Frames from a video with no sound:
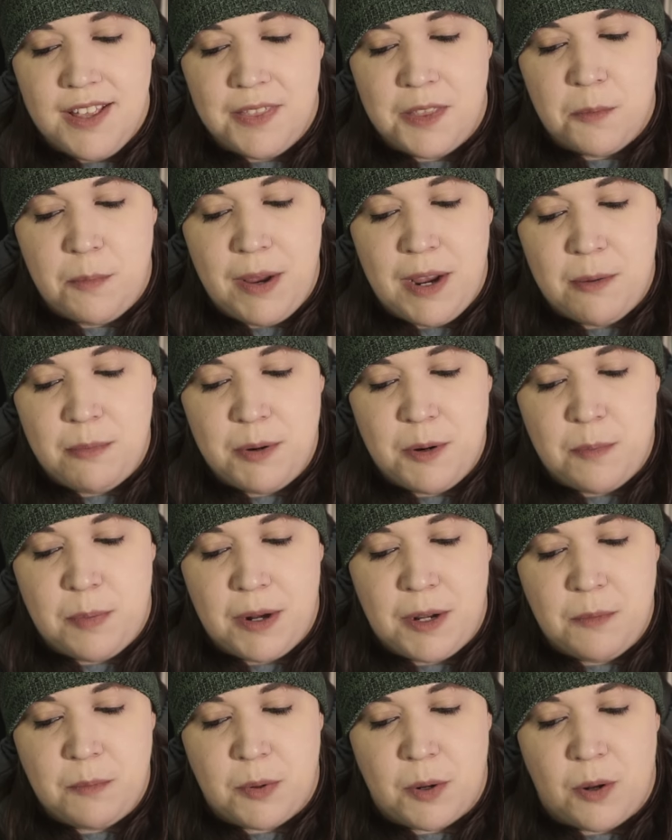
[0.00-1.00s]
The bamboo
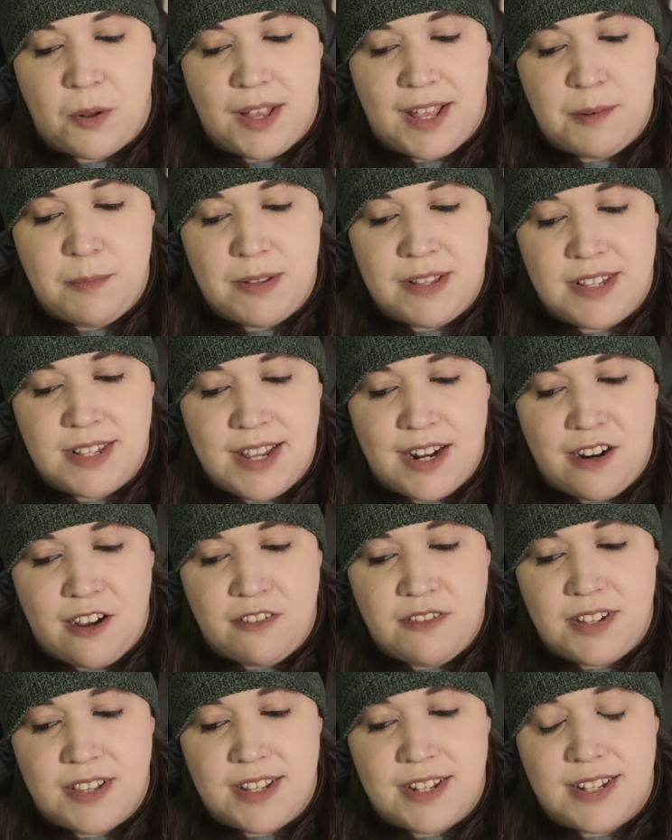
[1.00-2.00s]
punt pole had been set
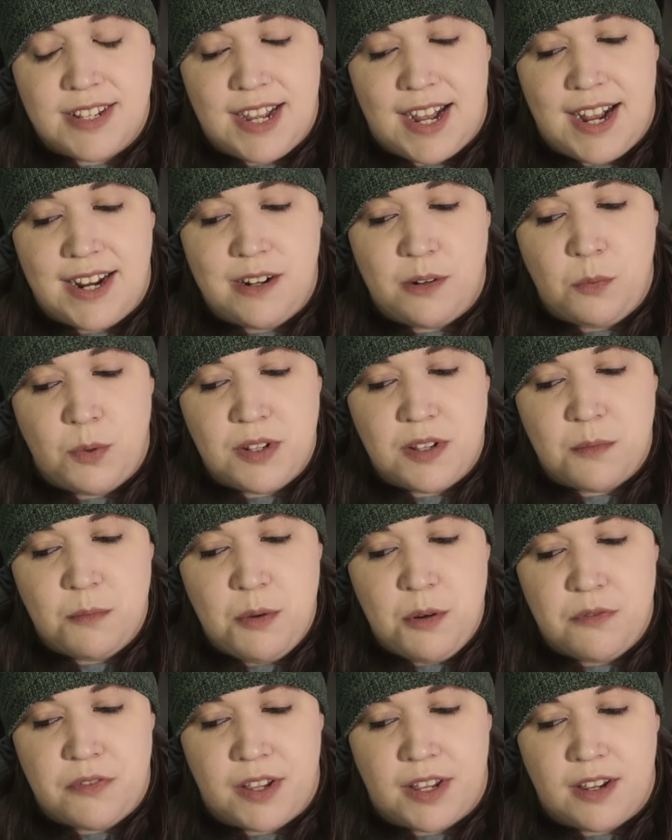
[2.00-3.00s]
off to the side and wasn't
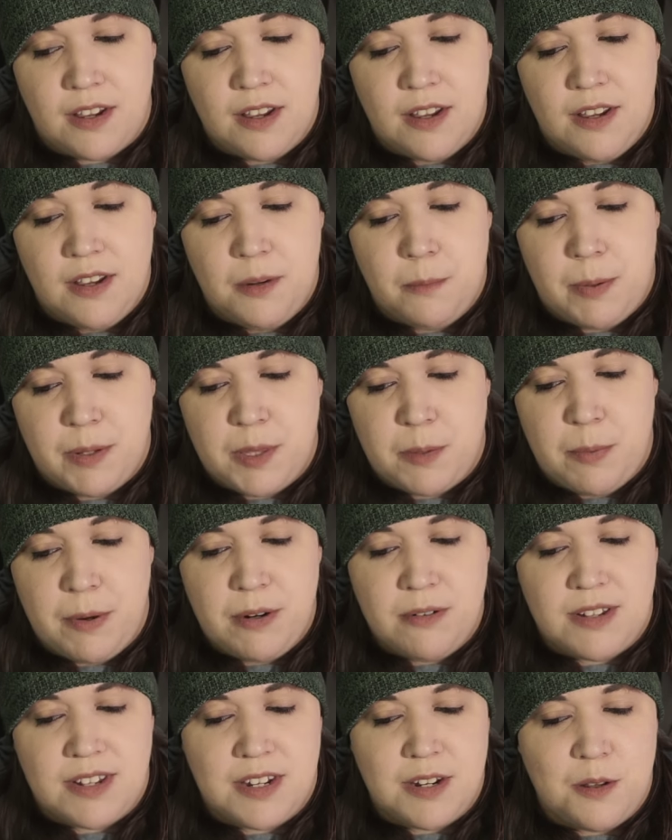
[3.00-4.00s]
moving, but the
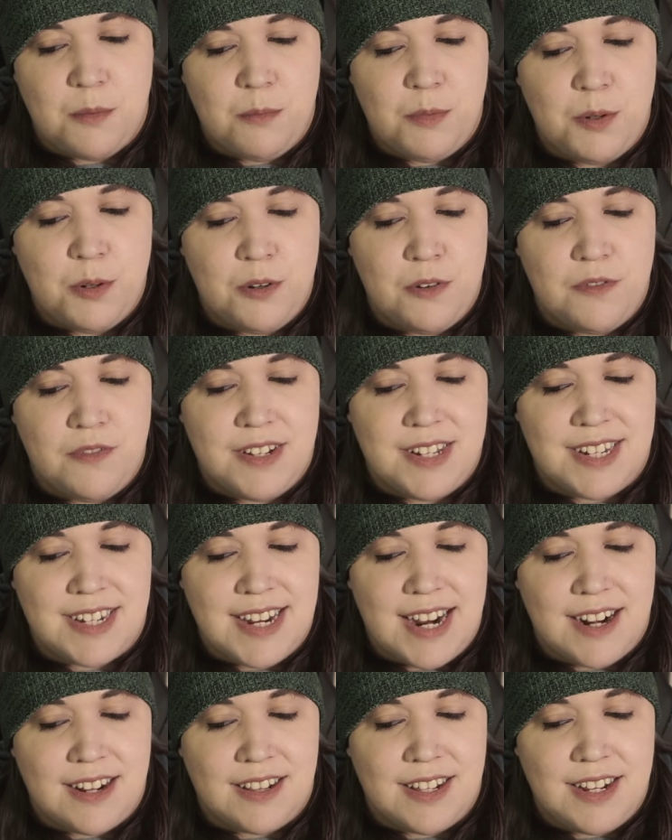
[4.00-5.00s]
boat still moved
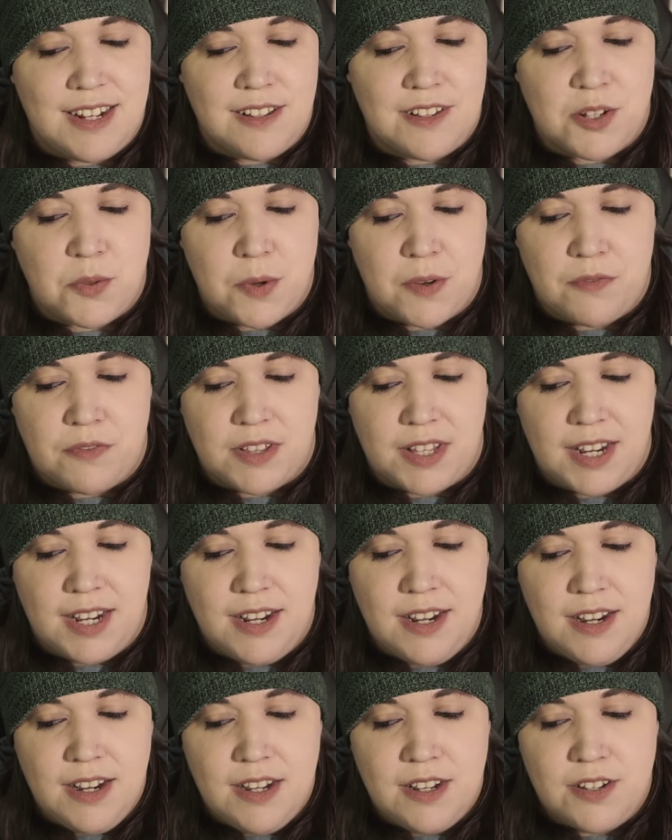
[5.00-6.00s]
steadily and
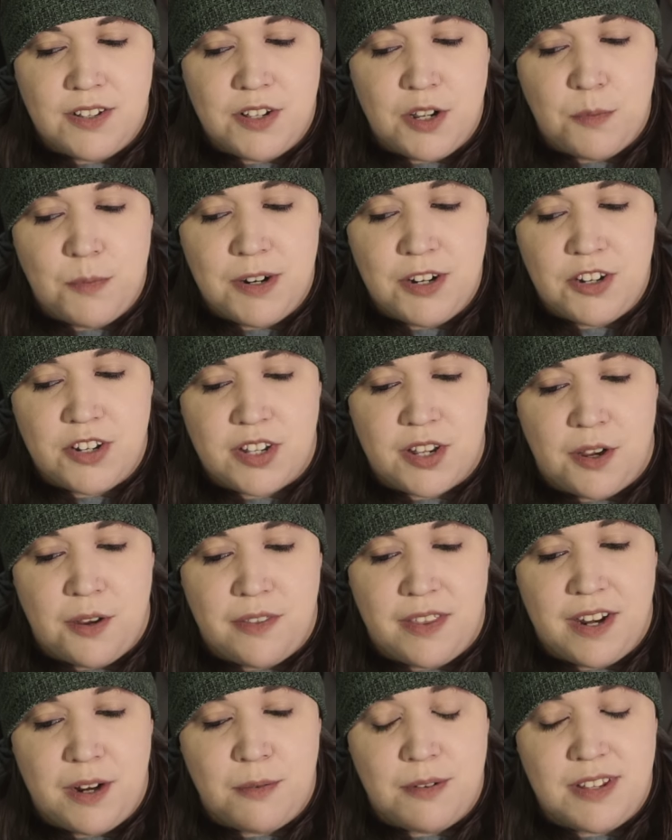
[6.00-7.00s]
swiftly, so much so
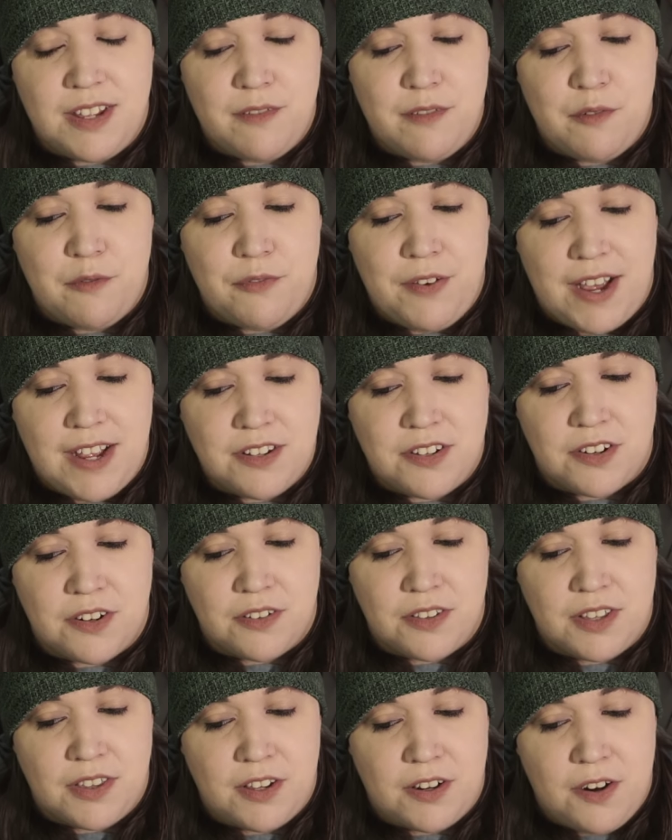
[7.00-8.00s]
that it was even faster
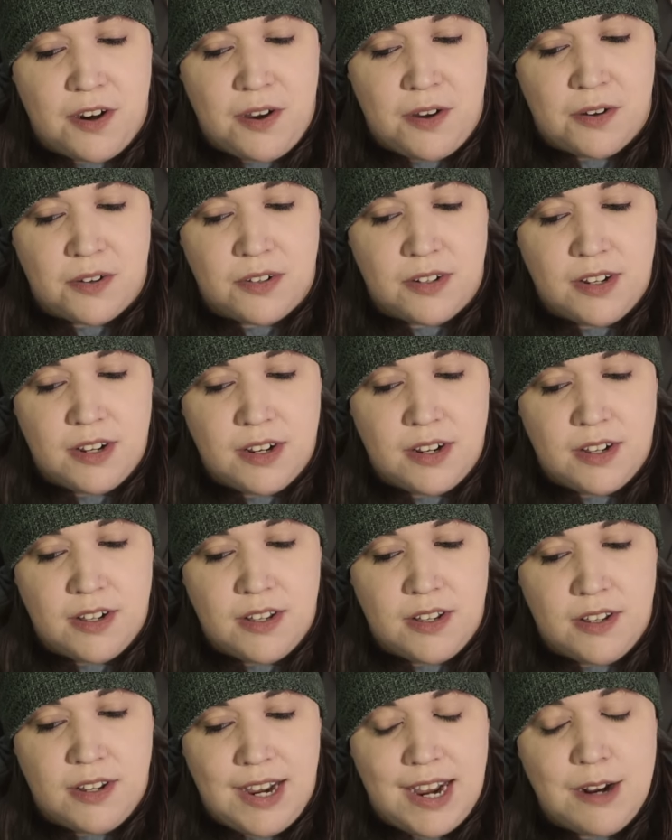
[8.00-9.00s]
than their own.
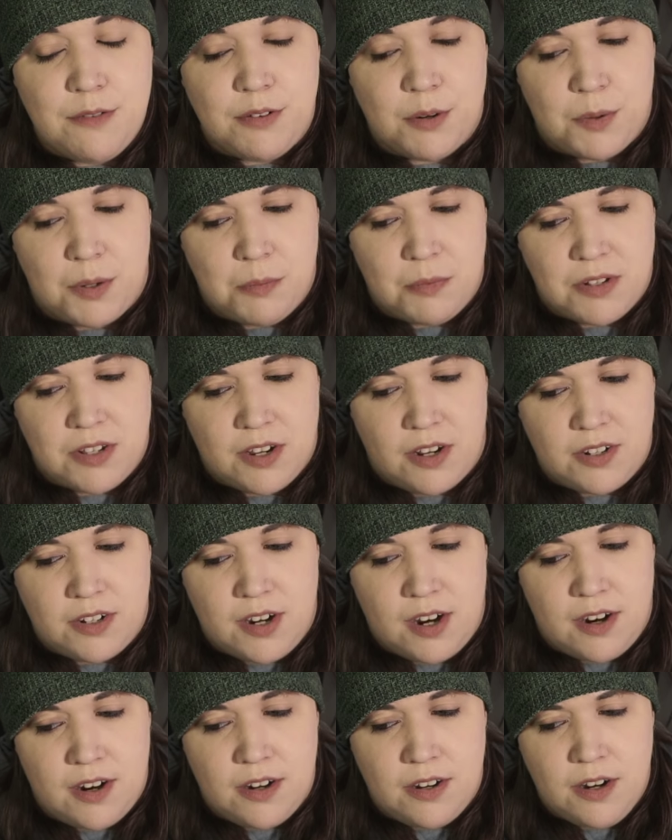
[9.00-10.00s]
Everyone was on
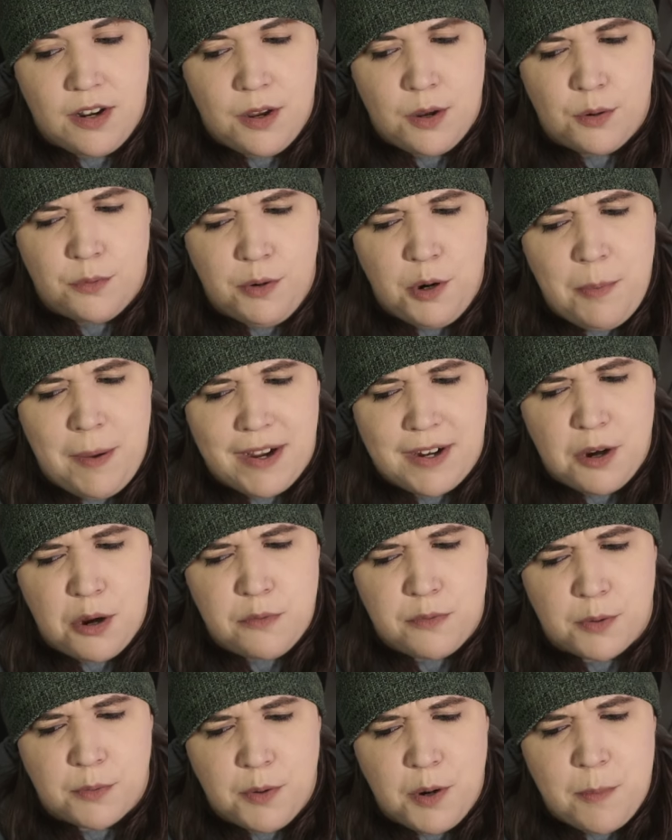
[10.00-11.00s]
guard. Row back
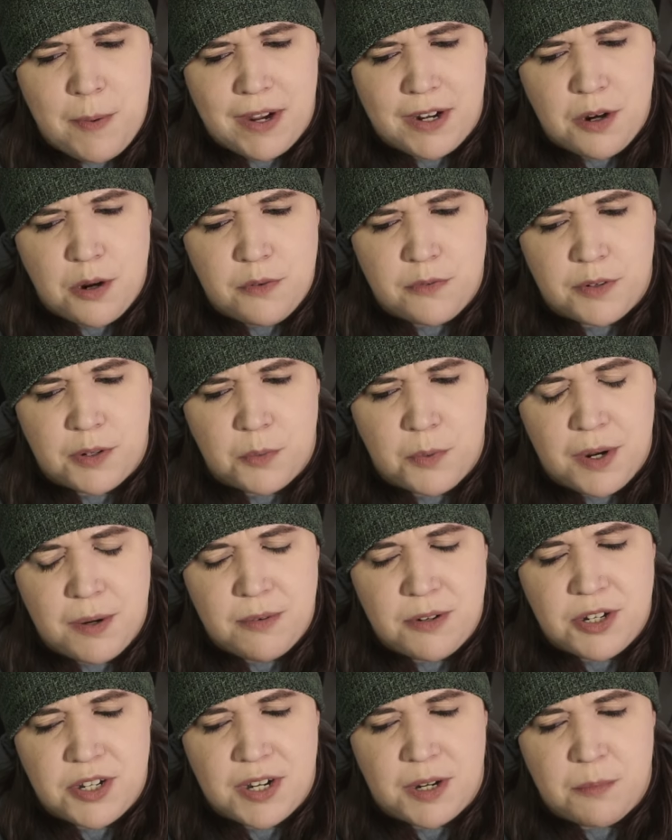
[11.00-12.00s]
over, row back over, Wei
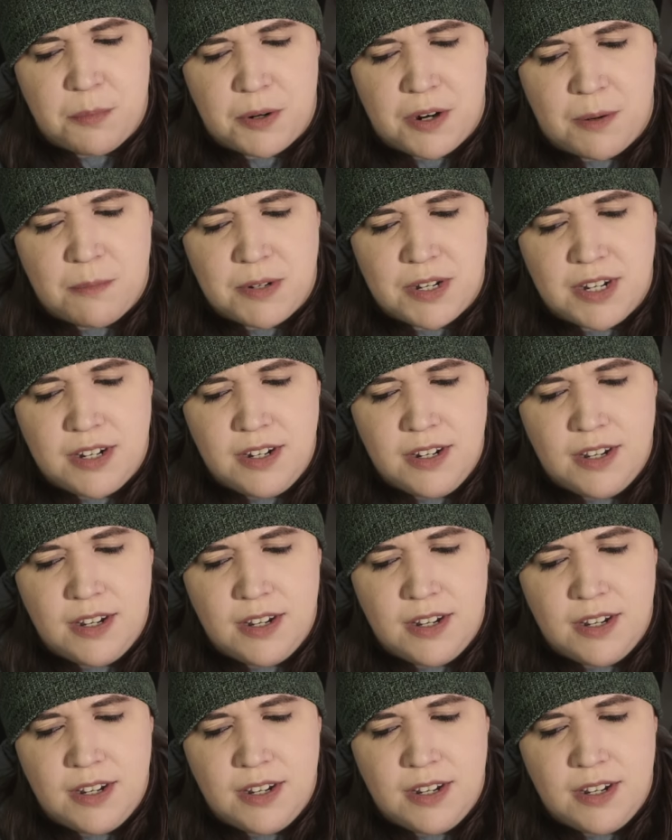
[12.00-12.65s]
Wuxian prompted.